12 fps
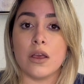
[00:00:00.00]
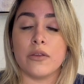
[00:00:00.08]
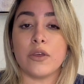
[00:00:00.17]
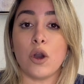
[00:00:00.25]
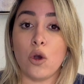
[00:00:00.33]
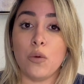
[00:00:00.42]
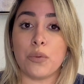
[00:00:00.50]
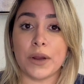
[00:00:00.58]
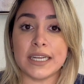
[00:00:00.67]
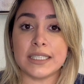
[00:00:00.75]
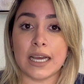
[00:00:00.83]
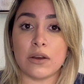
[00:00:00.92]
The whole
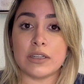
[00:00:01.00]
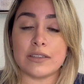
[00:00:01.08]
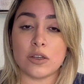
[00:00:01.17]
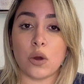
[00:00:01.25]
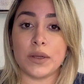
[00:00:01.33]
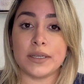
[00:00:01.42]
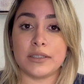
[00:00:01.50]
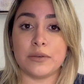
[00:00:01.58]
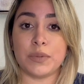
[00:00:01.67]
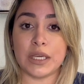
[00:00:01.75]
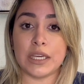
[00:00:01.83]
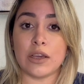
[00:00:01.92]
breakdown is going to
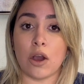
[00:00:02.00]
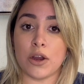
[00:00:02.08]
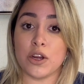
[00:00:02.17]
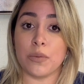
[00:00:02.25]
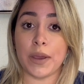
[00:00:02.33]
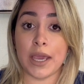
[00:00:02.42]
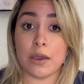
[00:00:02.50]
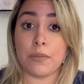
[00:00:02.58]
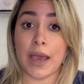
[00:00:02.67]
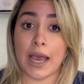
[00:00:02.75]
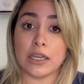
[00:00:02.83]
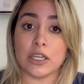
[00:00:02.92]
be on your pay
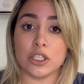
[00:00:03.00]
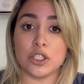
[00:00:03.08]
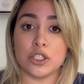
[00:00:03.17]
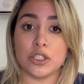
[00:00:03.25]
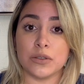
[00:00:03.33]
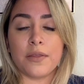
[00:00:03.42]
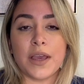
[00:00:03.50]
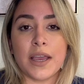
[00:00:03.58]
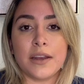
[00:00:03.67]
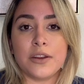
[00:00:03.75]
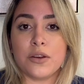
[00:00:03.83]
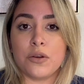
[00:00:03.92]
package.
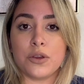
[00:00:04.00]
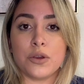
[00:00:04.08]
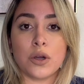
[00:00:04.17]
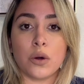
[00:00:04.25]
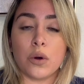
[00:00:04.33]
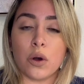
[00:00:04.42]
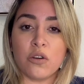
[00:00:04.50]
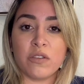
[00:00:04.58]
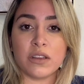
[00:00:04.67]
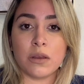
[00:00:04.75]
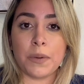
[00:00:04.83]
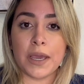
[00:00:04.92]
Then, you go
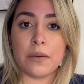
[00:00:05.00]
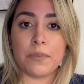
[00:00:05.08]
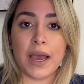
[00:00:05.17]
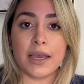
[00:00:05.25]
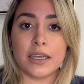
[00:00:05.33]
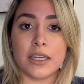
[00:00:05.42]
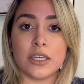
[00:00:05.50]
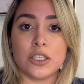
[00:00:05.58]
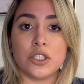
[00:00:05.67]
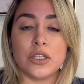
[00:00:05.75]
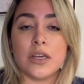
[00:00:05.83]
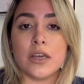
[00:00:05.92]
over the pay
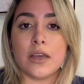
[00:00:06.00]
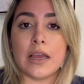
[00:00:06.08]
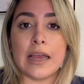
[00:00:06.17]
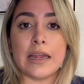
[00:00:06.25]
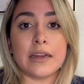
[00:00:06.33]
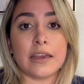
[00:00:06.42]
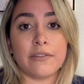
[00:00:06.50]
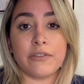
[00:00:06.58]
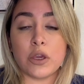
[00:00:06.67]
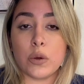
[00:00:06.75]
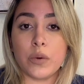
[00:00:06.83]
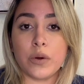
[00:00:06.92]
package, and
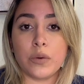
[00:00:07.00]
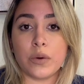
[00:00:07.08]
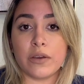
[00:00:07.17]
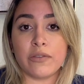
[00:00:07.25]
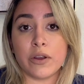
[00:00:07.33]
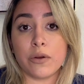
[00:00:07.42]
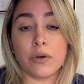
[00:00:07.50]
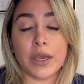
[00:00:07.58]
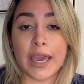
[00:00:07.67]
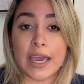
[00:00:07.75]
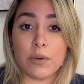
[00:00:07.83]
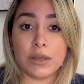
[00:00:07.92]
if you're
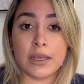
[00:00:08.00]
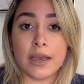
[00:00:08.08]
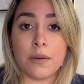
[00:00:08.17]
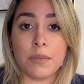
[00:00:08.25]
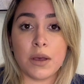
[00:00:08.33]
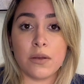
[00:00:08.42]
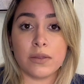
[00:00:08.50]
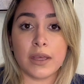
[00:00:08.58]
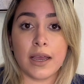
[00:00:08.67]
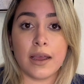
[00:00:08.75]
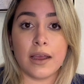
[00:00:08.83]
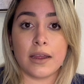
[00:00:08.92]
okay with the amount
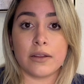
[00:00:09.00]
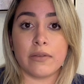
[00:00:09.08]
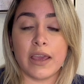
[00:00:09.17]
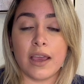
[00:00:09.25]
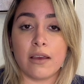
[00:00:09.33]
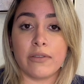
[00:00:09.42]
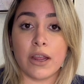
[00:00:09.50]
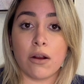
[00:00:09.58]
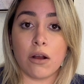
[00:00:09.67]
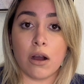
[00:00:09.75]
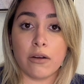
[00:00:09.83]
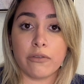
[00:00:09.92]
that they
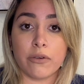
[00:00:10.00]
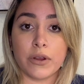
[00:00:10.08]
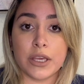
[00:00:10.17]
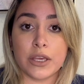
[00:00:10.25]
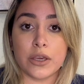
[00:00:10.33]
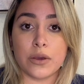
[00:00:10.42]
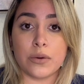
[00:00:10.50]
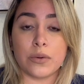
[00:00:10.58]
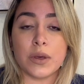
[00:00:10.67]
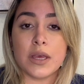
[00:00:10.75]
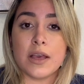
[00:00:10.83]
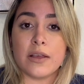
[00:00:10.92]
are offering
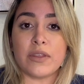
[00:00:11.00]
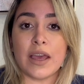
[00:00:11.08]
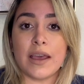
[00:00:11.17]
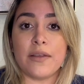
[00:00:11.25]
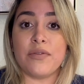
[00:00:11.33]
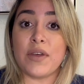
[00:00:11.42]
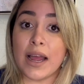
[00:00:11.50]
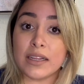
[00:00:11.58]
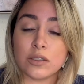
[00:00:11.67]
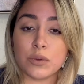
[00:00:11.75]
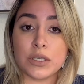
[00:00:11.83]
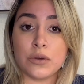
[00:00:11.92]
you, then
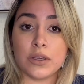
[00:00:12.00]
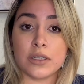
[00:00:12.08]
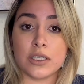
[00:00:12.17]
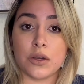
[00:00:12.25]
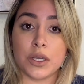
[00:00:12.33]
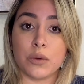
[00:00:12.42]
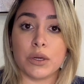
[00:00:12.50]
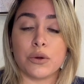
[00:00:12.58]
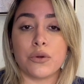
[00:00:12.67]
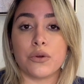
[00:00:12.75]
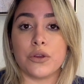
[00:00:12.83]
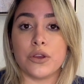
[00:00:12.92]
that's when you can tell your
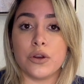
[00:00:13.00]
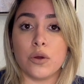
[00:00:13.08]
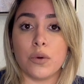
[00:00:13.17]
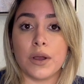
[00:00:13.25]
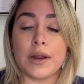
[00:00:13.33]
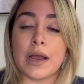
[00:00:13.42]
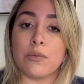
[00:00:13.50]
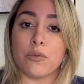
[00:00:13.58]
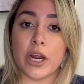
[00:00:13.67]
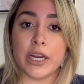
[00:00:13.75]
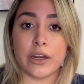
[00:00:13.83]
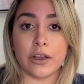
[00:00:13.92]
recruiter, you know what, I'm
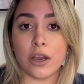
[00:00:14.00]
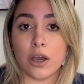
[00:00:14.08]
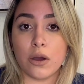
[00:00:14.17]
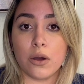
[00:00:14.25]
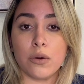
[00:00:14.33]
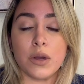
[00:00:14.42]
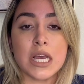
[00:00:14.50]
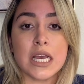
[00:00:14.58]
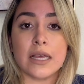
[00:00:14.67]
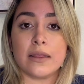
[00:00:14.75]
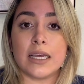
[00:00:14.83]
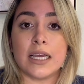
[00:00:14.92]
ready to go.
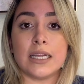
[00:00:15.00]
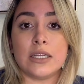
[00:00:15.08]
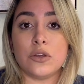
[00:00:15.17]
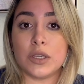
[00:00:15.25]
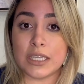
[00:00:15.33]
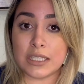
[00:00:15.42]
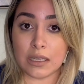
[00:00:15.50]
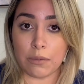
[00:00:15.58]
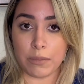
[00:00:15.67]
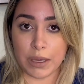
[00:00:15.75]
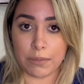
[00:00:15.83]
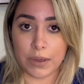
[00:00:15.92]
Then you can
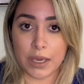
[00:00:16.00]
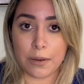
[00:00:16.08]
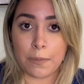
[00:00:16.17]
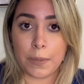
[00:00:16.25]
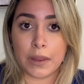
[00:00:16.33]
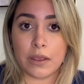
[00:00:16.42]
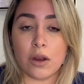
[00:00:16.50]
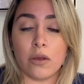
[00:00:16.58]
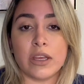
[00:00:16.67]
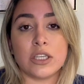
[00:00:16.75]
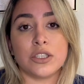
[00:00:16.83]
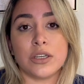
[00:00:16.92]
submit me.
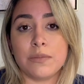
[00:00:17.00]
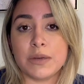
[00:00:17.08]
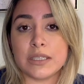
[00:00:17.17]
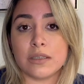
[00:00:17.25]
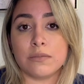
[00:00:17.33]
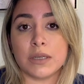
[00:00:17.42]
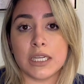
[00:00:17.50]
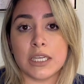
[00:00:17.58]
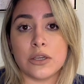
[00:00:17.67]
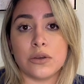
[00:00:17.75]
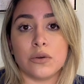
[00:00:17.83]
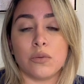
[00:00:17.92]
They shouldn't be submitting
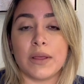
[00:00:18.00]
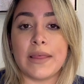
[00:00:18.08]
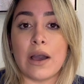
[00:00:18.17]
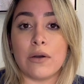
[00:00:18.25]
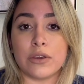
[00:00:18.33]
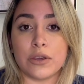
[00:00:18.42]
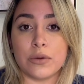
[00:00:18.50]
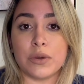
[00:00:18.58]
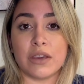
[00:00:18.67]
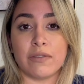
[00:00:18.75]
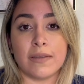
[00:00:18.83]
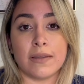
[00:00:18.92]
you without you
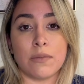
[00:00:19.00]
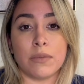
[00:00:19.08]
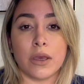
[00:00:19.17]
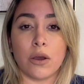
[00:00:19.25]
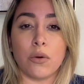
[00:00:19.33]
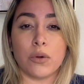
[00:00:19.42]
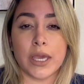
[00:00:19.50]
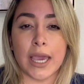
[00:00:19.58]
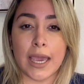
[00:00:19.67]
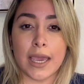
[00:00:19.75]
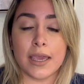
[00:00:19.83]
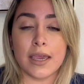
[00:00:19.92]
giving them the
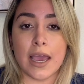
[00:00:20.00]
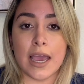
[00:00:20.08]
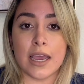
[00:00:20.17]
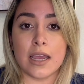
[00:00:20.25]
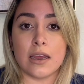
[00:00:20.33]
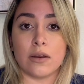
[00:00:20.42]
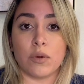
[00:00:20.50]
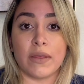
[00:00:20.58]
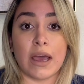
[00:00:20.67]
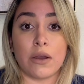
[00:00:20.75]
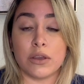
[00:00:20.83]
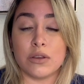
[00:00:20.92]
okay and
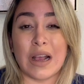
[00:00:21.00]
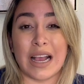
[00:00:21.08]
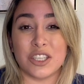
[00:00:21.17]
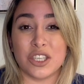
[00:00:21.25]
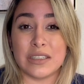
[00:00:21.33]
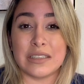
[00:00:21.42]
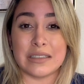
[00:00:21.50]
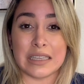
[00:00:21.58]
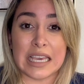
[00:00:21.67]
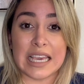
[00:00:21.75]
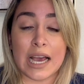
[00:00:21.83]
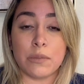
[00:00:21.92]
without you actually
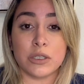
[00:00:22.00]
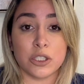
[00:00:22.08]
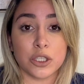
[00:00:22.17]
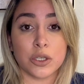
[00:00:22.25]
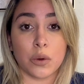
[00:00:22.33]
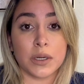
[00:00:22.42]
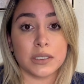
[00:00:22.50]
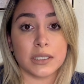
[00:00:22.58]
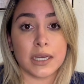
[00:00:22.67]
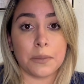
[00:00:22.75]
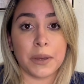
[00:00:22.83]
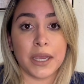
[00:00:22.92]
seeing how much you're going to
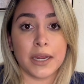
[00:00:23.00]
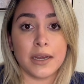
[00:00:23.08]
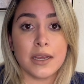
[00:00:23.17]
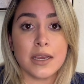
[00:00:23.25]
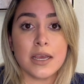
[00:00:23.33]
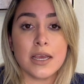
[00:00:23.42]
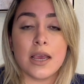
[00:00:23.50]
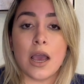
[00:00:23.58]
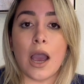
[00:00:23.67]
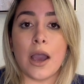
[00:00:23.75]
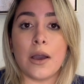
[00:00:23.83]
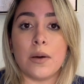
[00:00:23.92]
get paid.
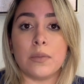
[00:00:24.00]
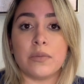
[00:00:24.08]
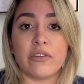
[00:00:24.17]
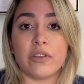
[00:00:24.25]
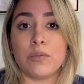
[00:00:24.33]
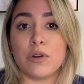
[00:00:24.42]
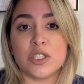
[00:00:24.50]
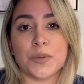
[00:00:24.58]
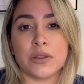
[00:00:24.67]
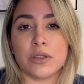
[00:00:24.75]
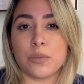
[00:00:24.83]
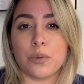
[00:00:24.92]
For the most
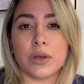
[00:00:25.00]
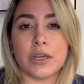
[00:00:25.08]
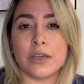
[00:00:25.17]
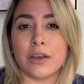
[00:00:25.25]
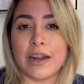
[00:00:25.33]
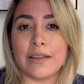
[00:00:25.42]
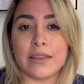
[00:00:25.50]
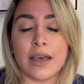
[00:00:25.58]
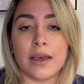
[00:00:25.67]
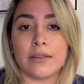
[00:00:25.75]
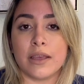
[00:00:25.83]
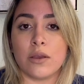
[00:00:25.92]
part, they're pretty good at
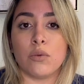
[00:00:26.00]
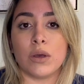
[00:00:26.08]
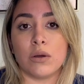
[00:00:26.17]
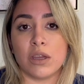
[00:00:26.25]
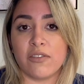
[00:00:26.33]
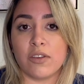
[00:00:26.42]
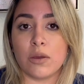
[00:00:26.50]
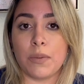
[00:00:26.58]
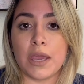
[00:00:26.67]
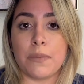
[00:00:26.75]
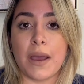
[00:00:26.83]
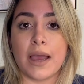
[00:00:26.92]
that. They will give you the
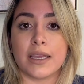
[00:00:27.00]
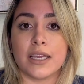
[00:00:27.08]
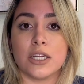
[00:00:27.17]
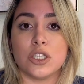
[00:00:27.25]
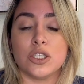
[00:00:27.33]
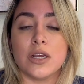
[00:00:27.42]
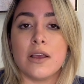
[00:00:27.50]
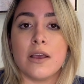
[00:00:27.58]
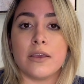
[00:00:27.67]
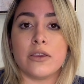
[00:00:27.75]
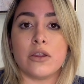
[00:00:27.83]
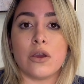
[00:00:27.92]
pay package,
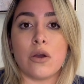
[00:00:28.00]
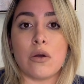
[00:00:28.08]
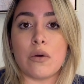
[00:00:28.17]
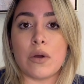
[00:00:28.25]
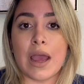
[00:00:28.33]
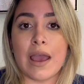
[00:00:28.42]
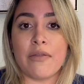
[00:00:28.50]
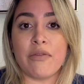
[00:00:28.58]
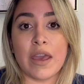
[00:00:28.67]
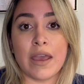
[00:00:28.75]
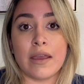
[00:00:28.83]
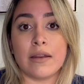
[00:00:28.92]
and
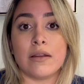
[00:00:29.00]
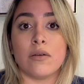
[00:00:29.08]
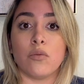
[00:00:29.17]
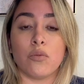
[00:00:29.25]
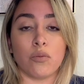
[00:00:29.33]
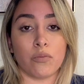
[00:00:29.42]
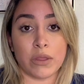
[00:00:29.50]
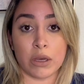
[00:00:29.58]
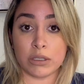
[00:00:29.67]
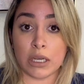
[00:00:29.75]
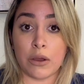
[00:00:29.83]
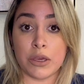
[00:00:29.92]
then
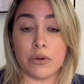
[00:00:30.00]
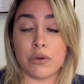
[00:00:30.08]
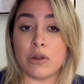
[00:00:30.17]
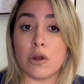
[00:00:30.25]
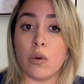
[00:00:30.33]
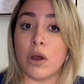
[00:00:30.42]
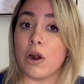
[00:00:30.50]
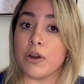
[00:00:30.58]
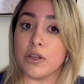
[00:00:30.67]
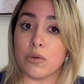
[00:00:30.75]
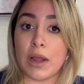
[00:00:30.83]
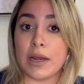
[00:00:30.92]
they'll tell you, you know what, are
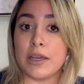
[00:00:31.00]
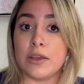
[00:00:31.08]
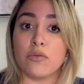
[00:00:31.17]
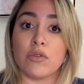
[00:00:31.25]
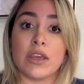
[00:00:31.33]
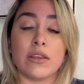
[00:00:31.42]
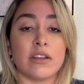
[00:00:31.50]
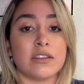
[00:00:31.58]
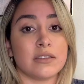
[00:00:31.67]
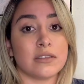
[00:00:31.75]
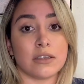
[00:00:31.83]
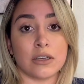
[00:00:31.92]
you ready? You think
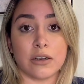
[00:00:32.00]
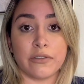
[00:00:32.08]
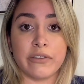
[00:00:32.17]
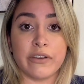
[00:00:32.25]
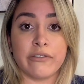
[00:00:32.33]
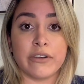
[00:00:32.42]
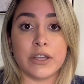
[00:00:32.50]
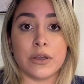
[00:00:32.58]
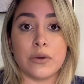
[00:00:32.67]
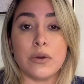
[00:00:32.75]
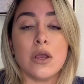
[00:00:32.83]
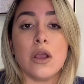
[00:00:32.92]
this is a good fit for
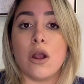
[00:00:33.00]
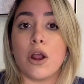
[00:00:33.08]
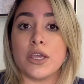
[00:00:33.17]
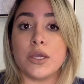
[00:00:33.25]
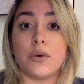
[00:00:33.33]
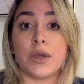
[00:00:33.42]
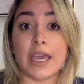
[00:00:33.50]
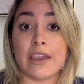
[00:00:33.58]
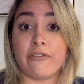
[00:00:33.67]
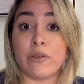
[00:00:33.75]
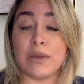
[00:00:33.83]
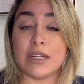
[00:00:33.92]
you? Are you okay
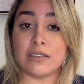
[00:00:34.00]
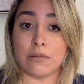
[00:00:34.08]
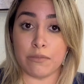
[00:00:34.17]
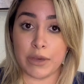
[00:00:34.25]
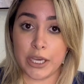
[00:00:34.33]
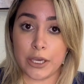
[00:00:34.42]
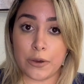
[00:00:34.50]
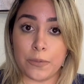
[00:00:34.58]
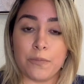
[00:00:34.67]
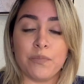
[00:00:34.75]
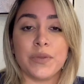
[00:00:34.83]
for me to submit you?